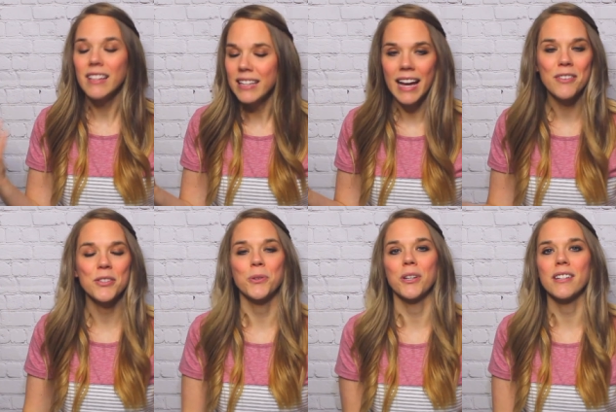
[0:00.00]
in the
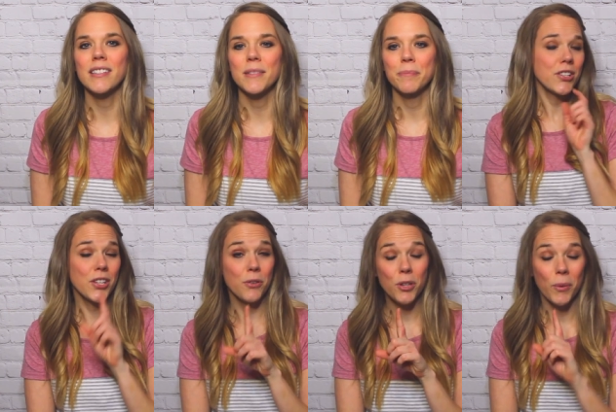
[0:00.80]
outdoors.
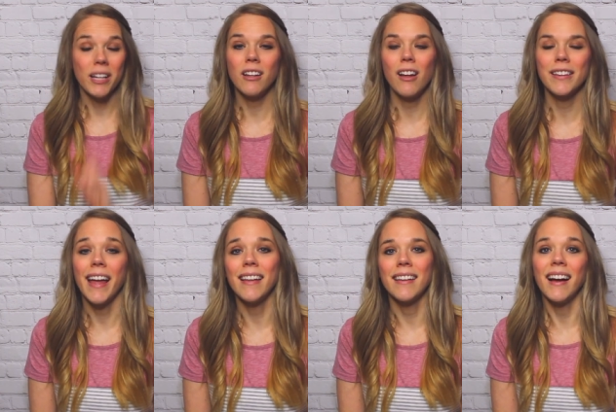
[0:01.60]
So, going along
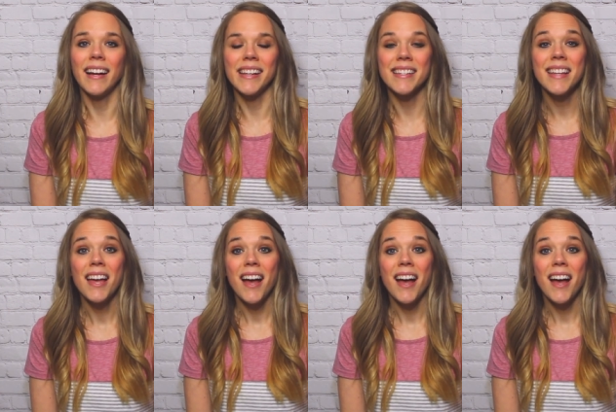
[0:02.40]
that line,